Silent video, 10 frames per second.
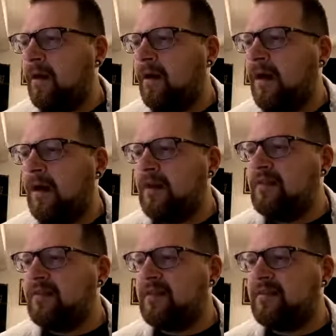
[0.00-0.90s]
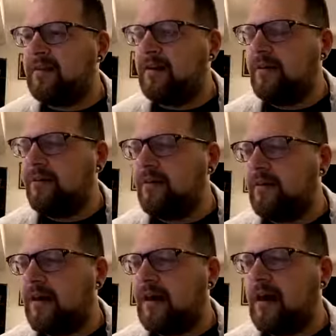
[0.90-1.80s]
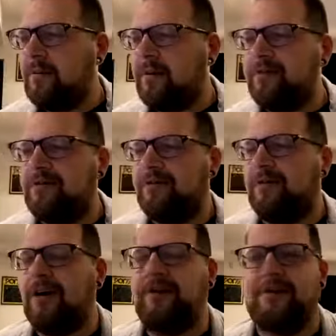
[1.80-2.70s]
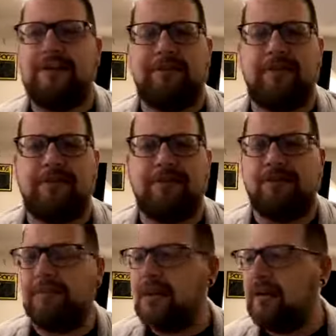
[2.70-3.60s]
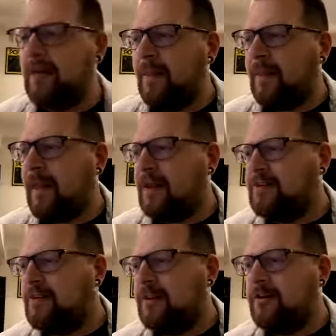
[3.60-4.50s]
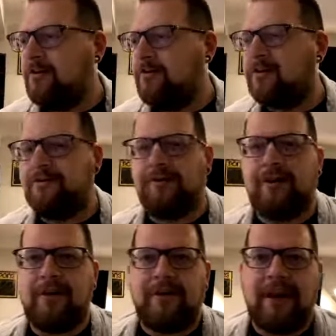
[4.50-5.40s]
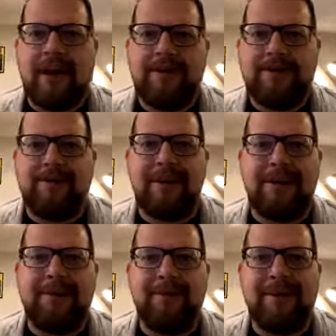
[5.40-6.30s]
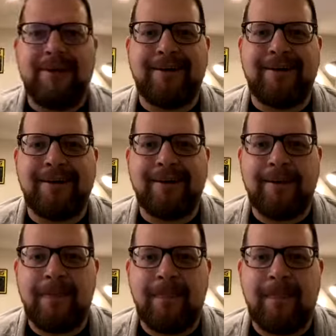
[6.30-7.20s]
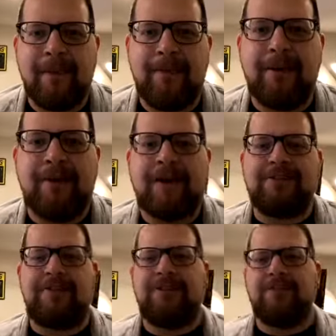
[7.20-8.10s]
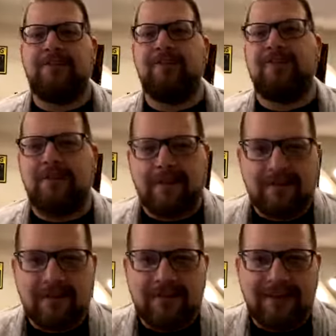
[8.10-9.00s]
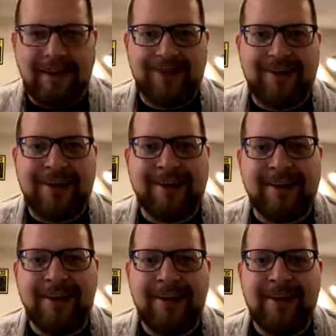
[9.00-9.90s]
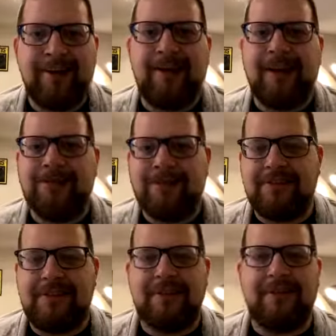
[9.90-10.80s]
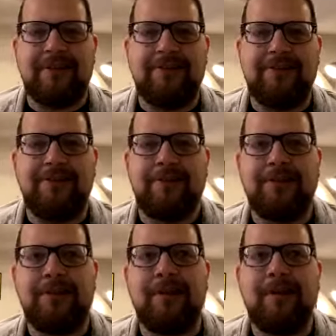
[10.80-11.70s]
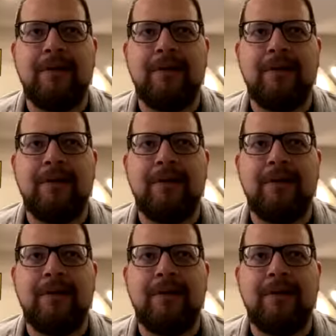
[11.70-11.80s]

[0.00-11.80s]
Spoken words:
this gets personal for all of us. It gets personal for me to know, first of all, that we are not just here to exist, right? We are not just here to